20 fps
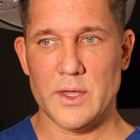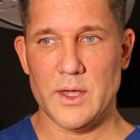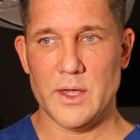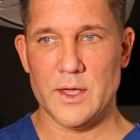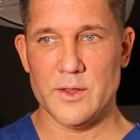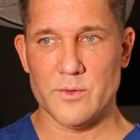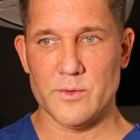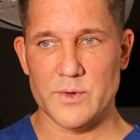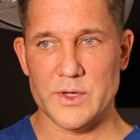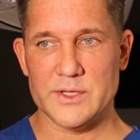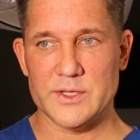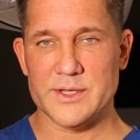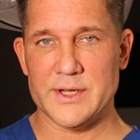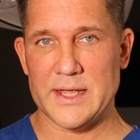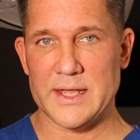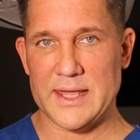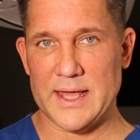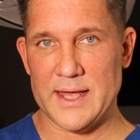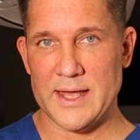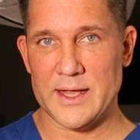And the reason,
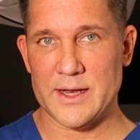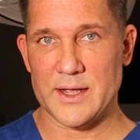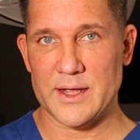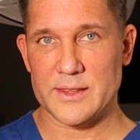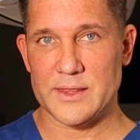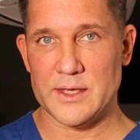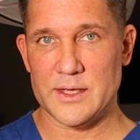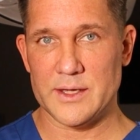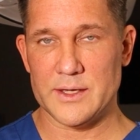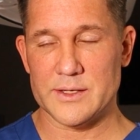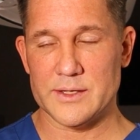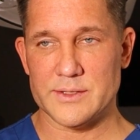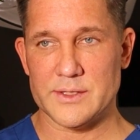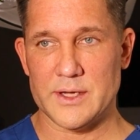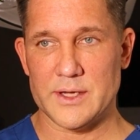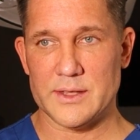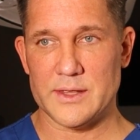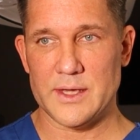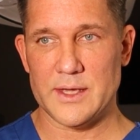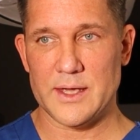again, I think is
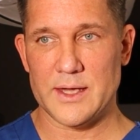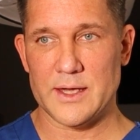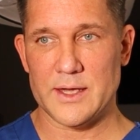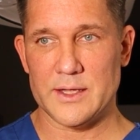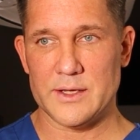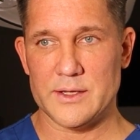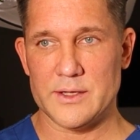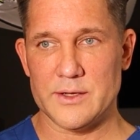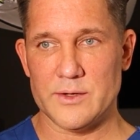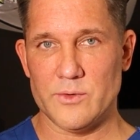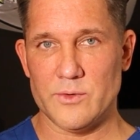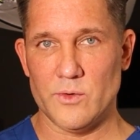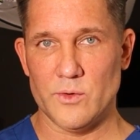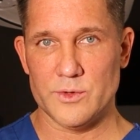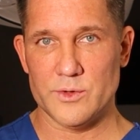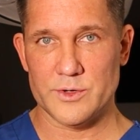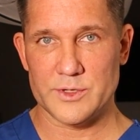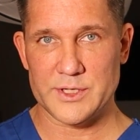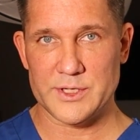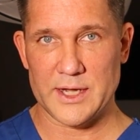that they had
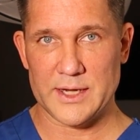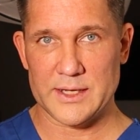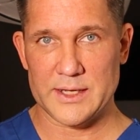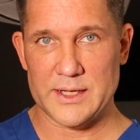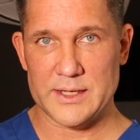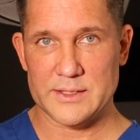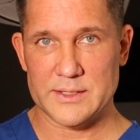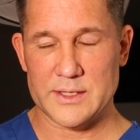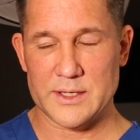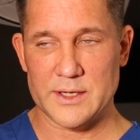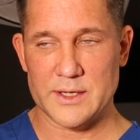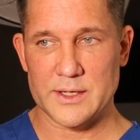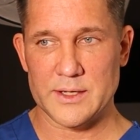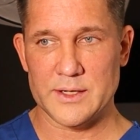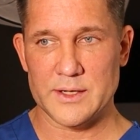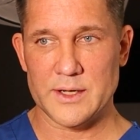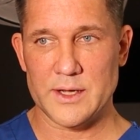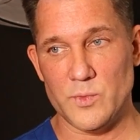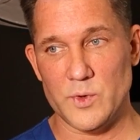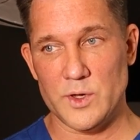older techniques
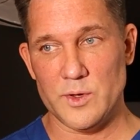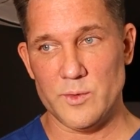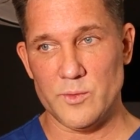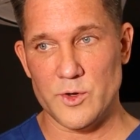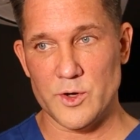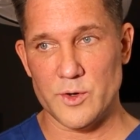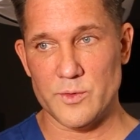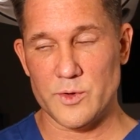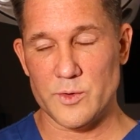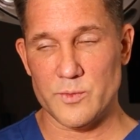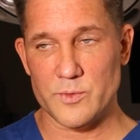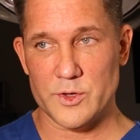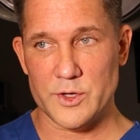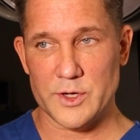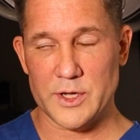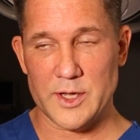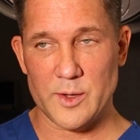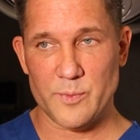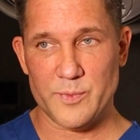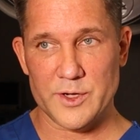done. You know, when you're
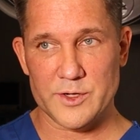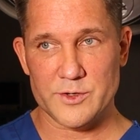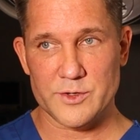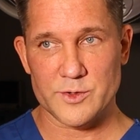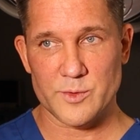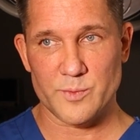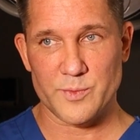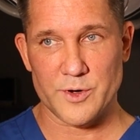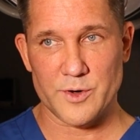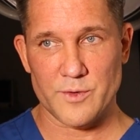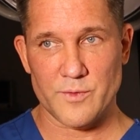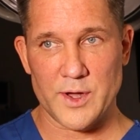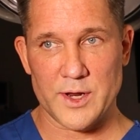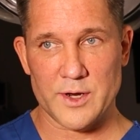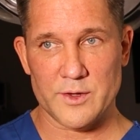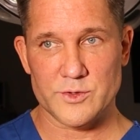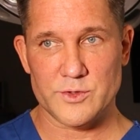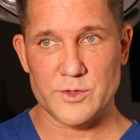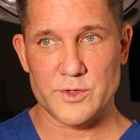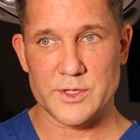looking at pictures of Burt
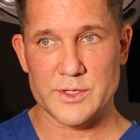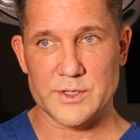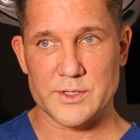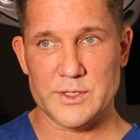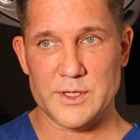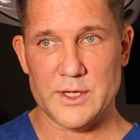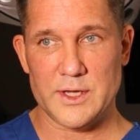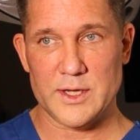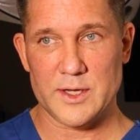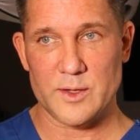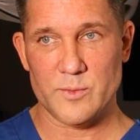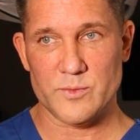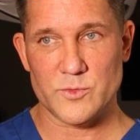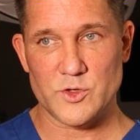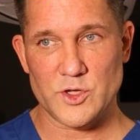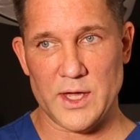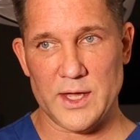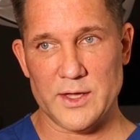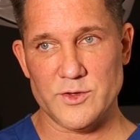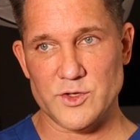Reynolds, you can see him
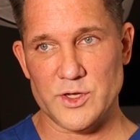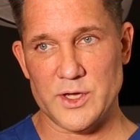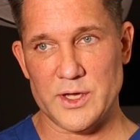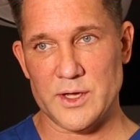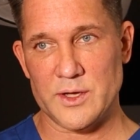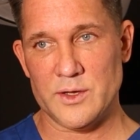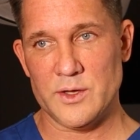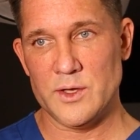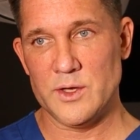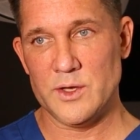changing